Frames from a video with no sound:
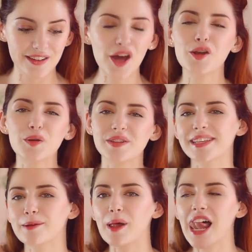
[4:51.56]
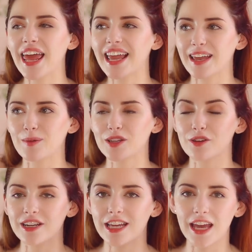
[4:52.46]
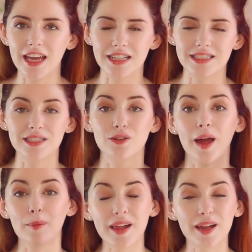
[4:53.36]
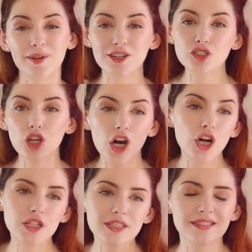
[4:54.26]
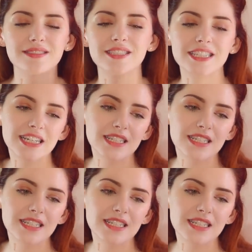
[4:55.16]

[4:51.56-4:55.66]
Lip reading: I don't know, it's like playing when you're a kid and you like playing with your dolls and,